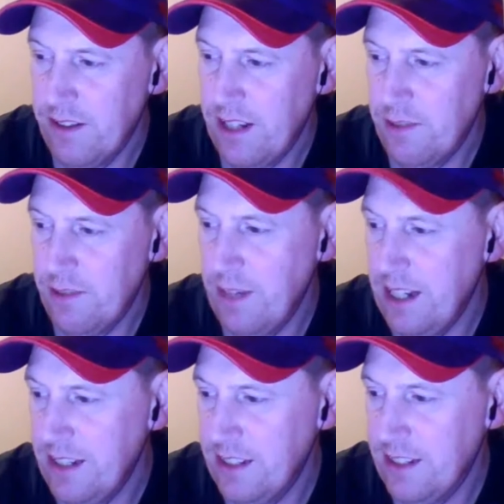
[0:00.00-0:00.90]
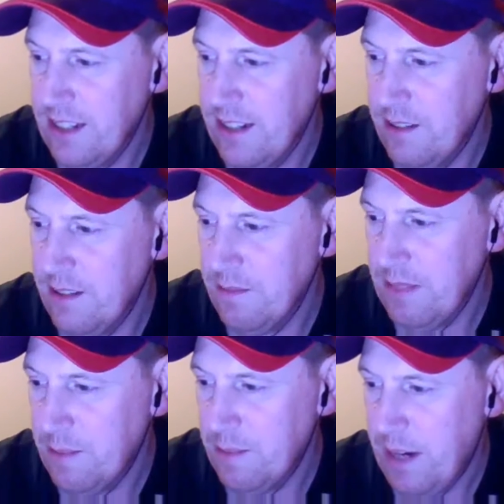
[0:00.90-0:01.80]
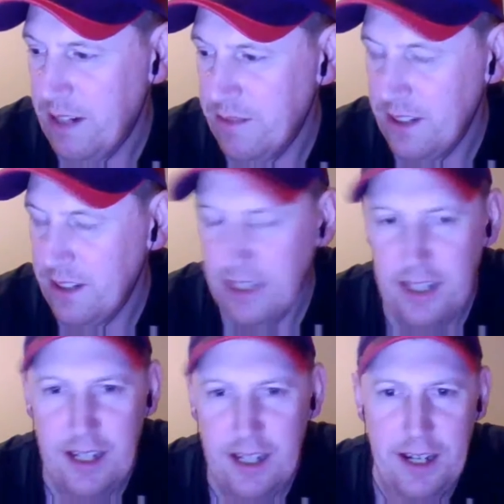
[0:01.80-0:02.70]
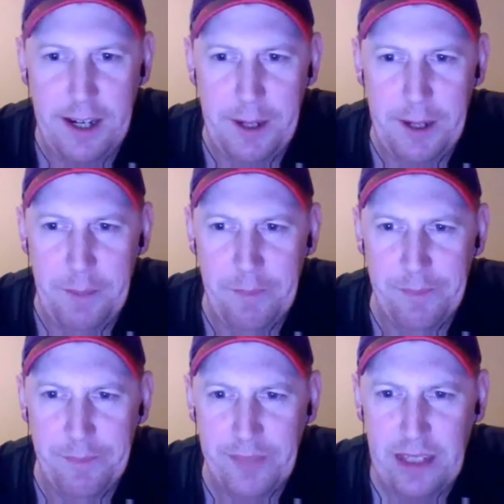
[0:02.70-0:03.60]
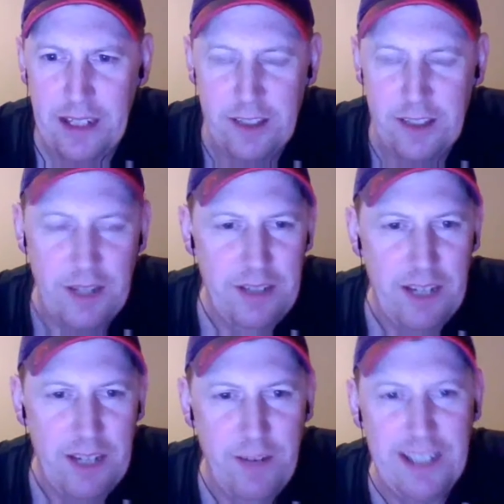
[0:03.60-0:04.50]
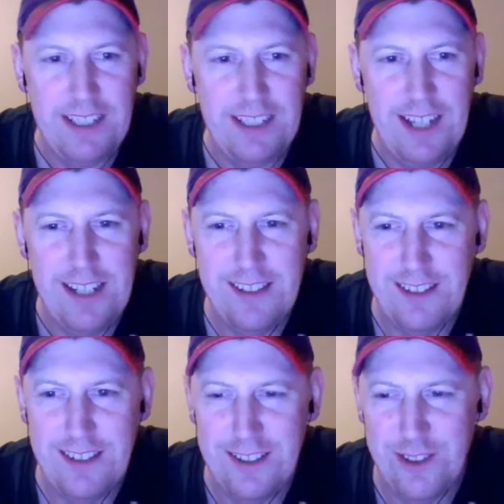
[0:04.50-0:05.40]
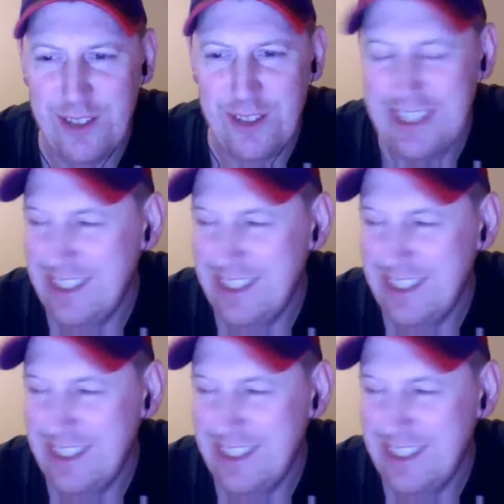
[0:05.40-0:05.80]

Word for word: as well. I think that's it. That's part of it. Do you ever get recognized on the street?